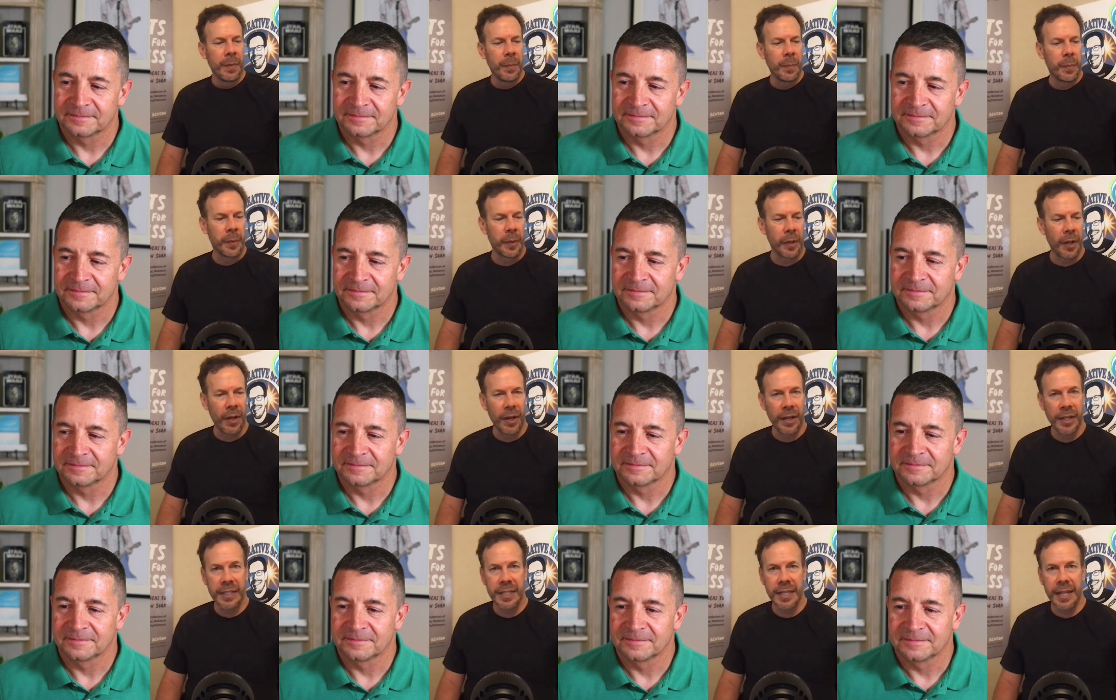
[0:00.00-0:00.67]

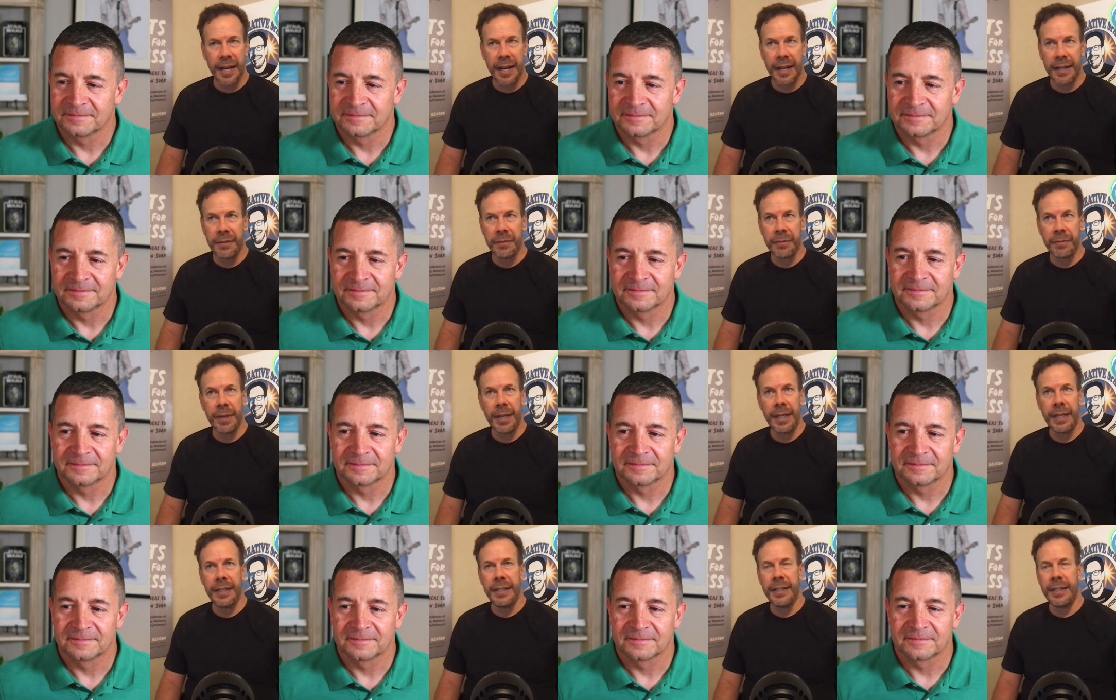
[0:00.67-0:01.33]
Speaker 1: blogs that I'd
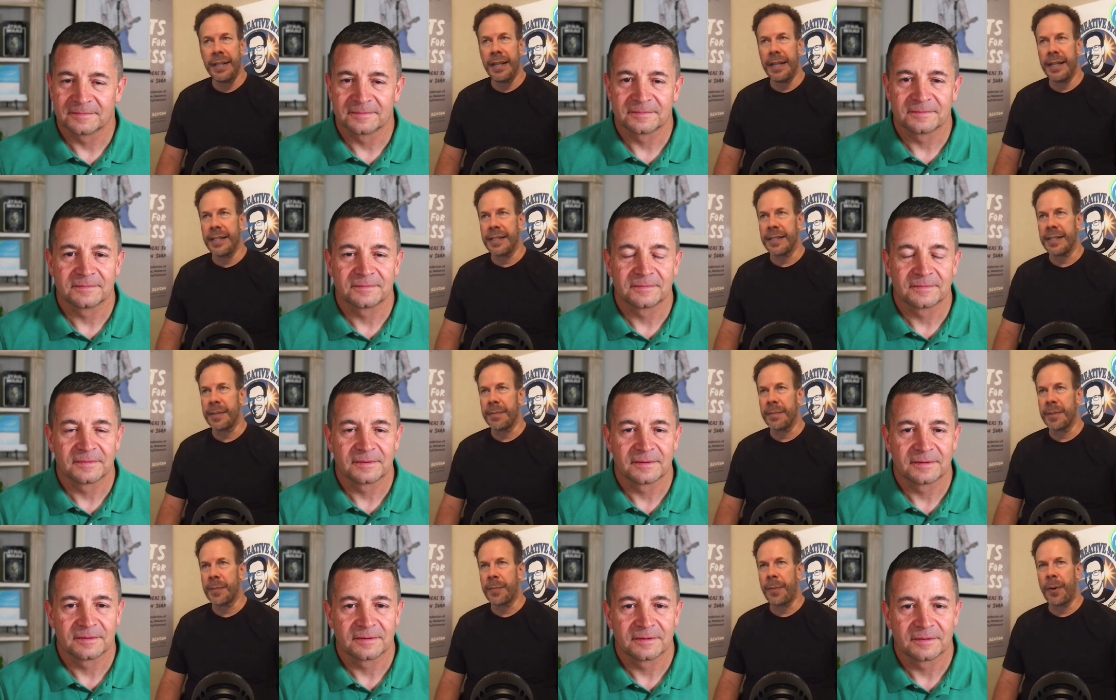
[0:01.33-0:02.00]
written and
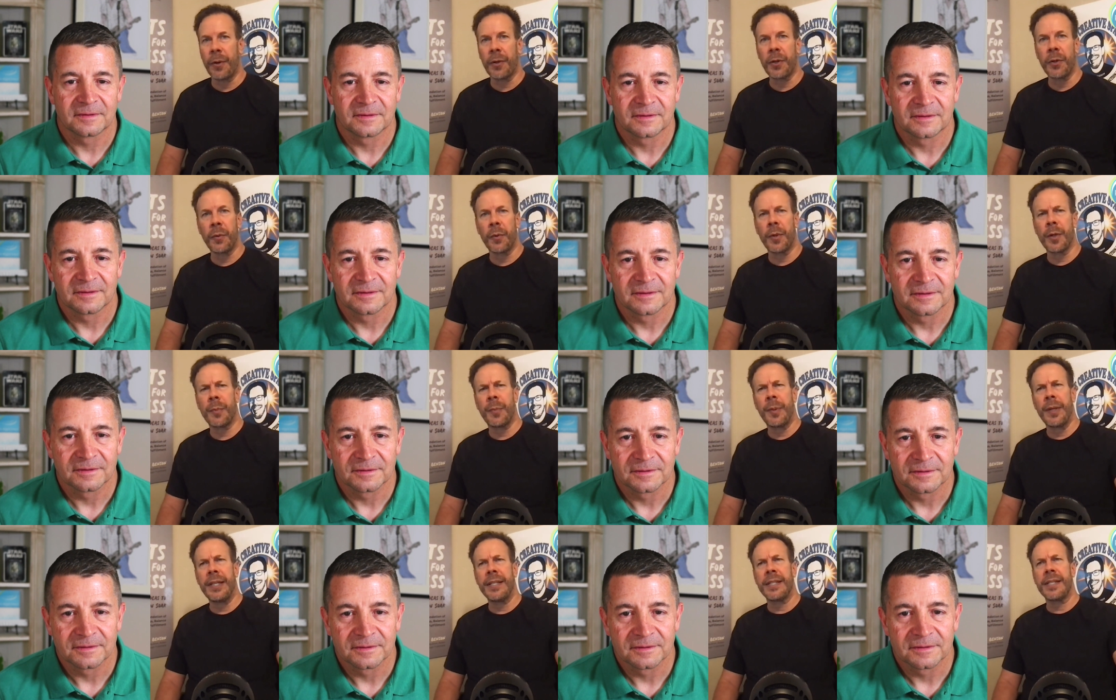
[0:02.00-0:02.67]
some spoken
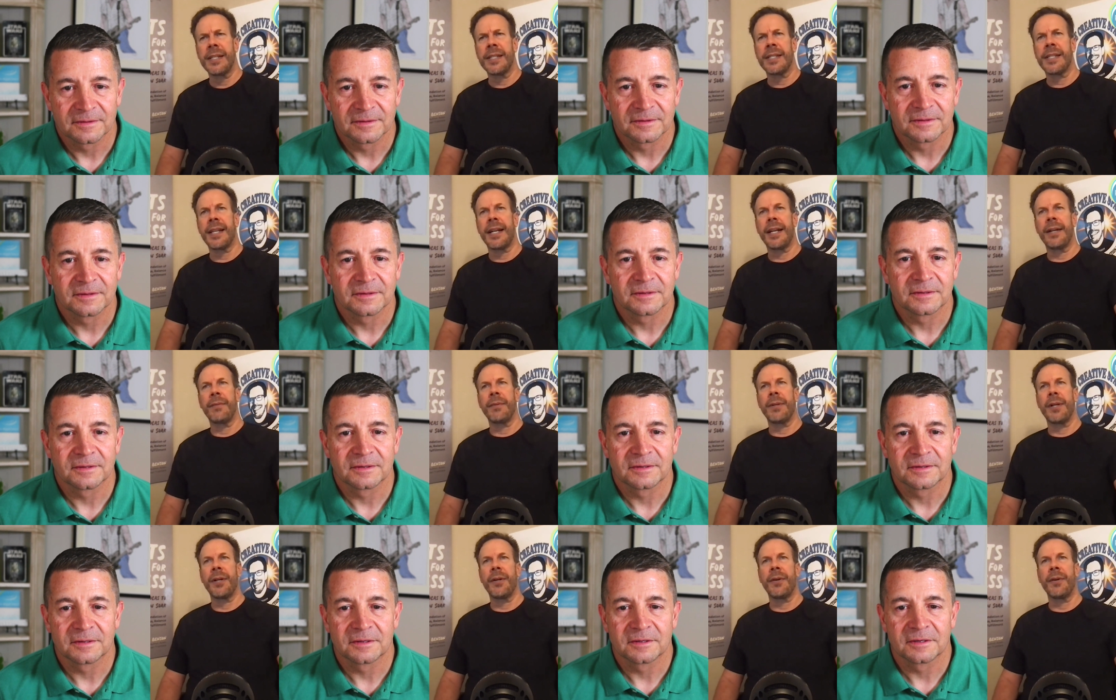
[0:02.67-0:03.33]
word pieces that I
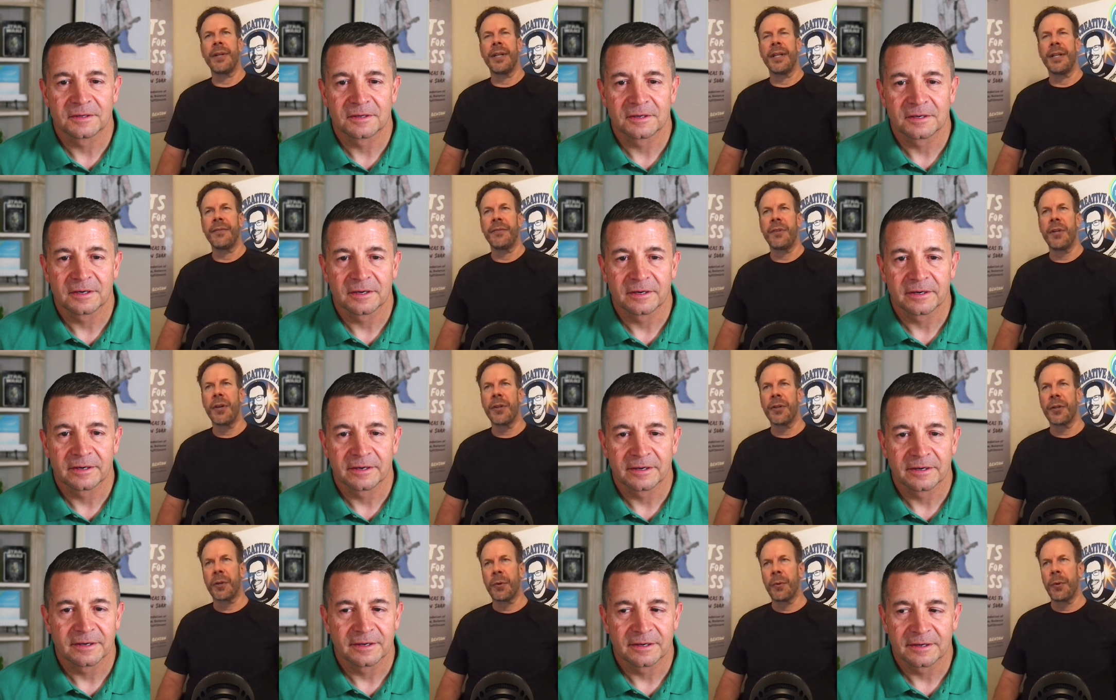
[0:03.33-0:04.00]
wrote and a few
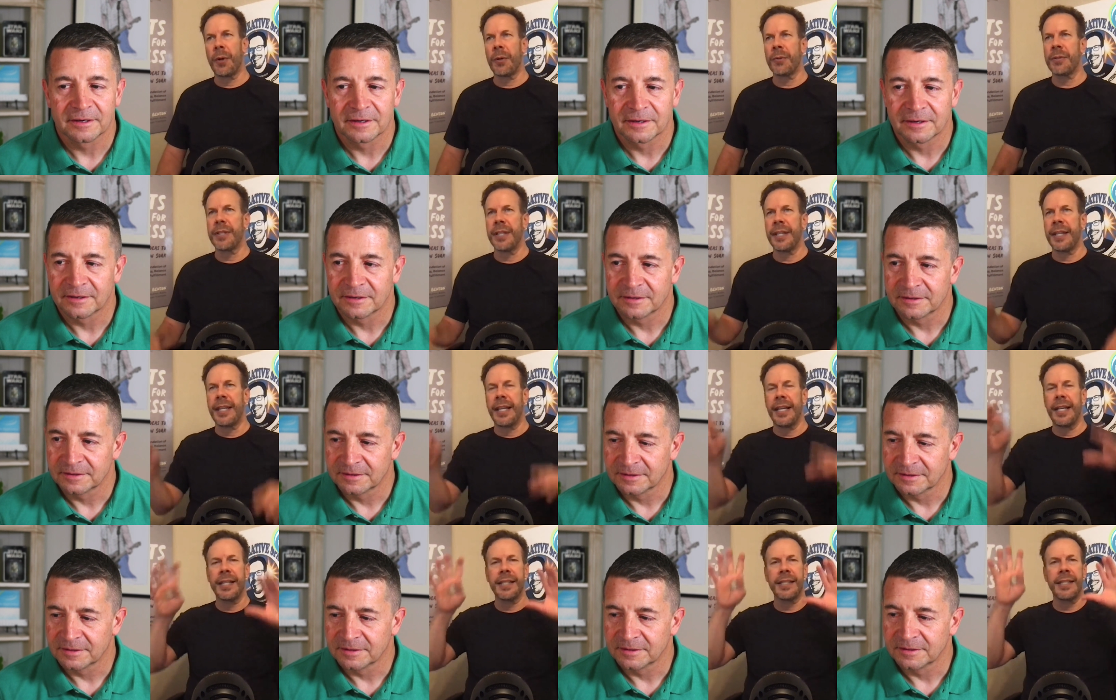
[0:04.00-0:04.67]
other quotes and
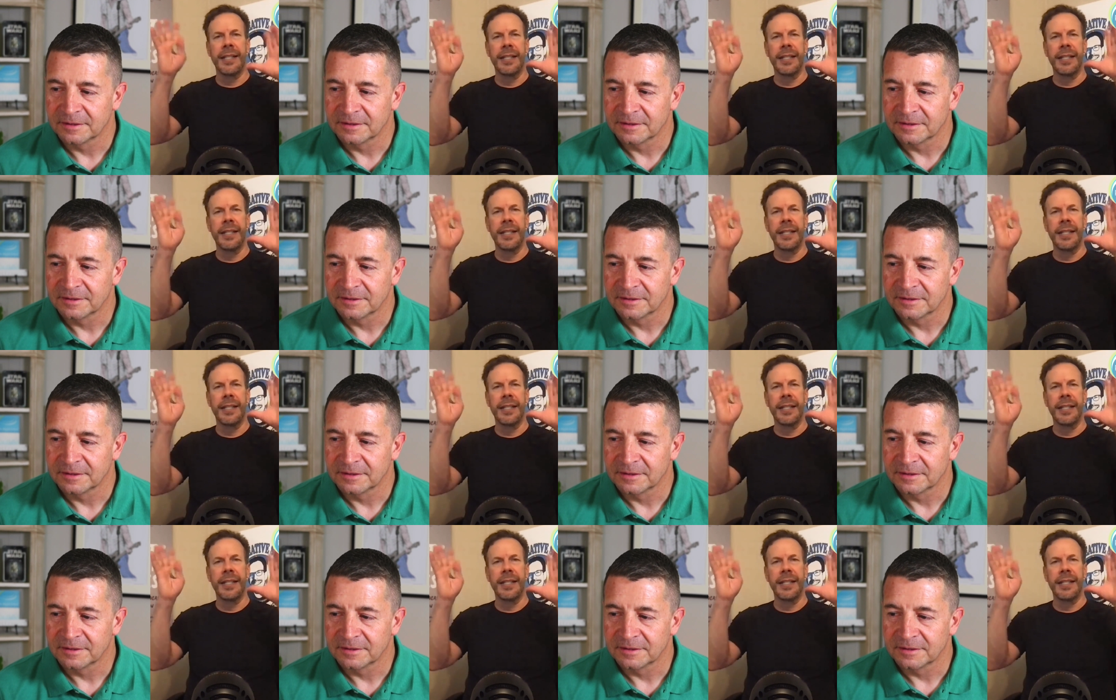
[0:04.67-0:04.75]
things.